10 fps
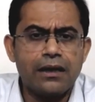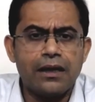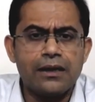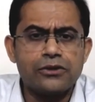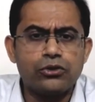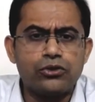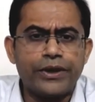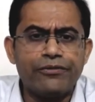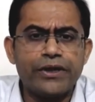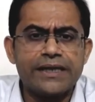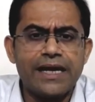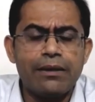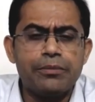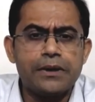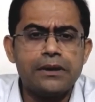So to give you an
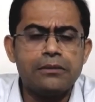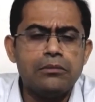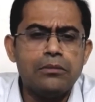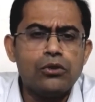example,